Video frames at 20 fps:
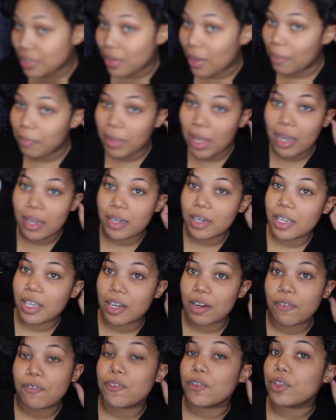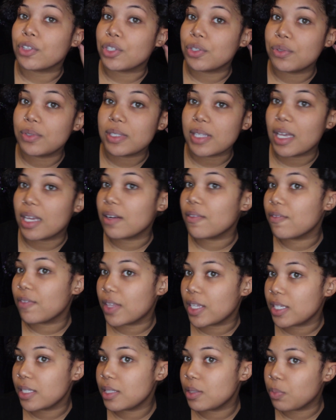So I'm not going to get a full use out of
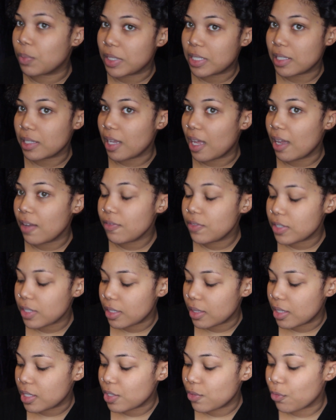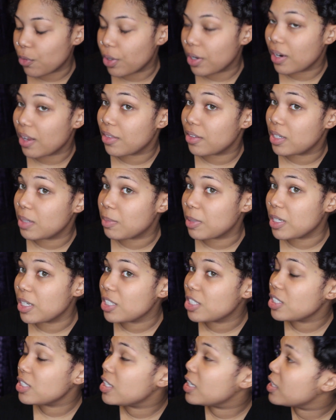this, what's left, in this for another deep
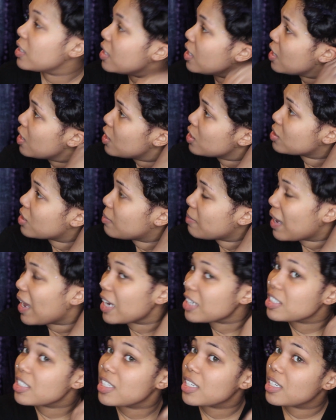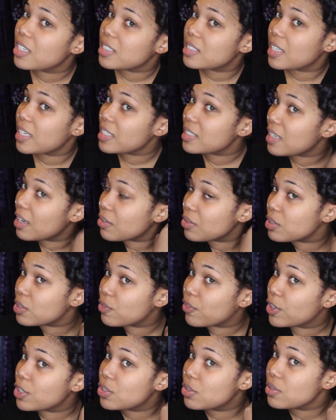conditioning. So I'm actually going to take down
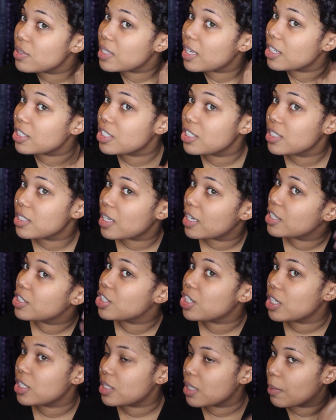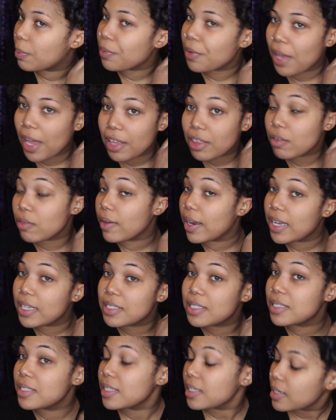those first two sections and just apply the
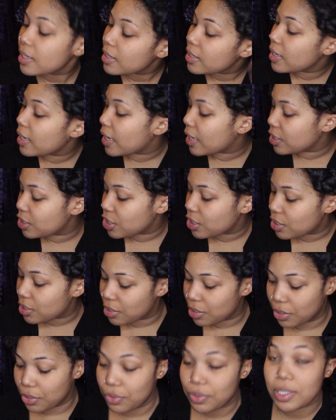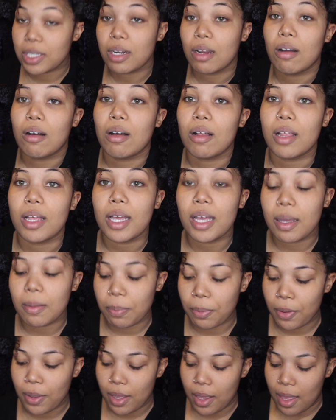rest and just use it all
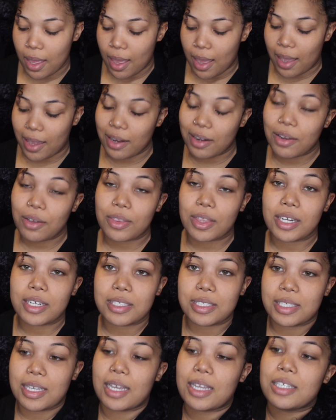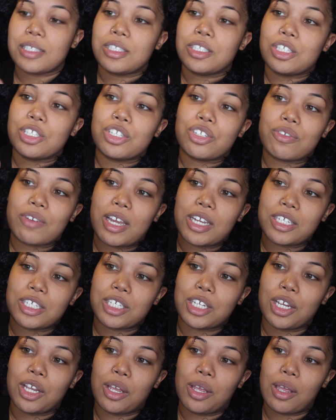up. I know that it says to
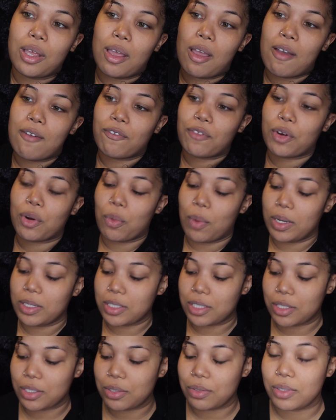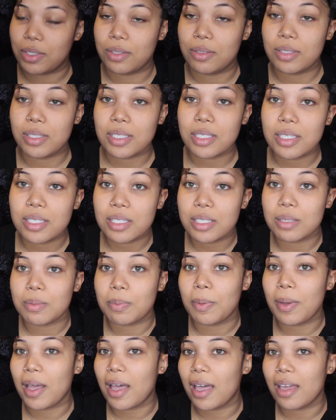stretch for one to two uses,
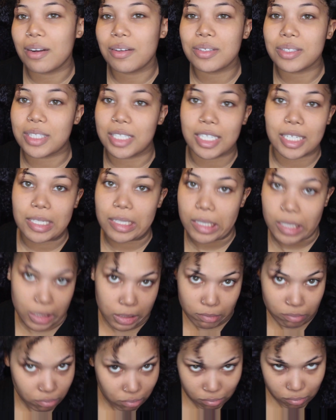but I don't think,